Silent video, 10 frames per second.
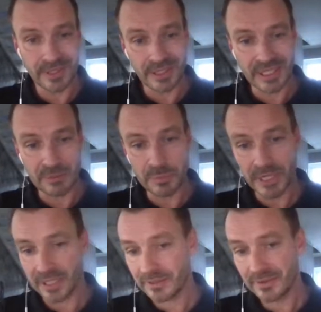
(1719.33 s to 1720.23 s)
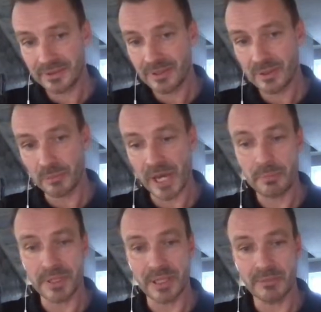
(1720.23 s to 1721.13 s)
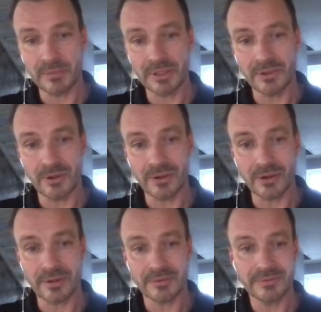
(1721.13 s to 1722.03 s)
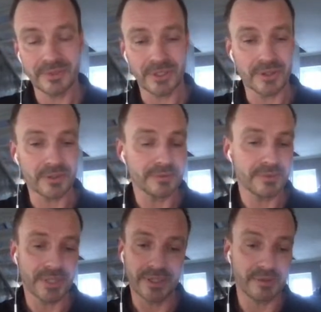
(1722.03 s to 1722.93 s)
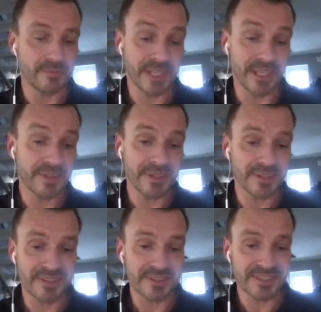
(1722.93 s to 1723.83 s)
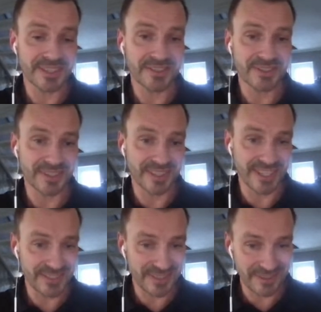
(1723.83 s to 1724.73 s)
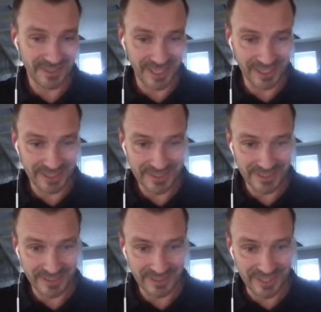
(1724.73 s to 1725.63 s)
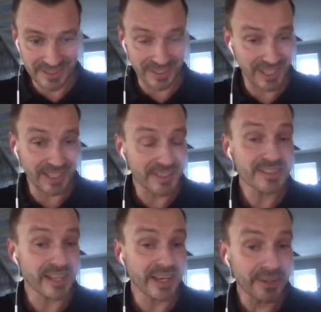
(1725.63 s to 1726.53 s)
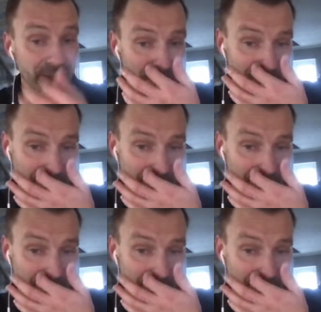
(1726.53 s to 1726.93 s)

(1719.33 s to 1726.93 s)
the impact mapping, or even such a easy thing as a daily stand-up.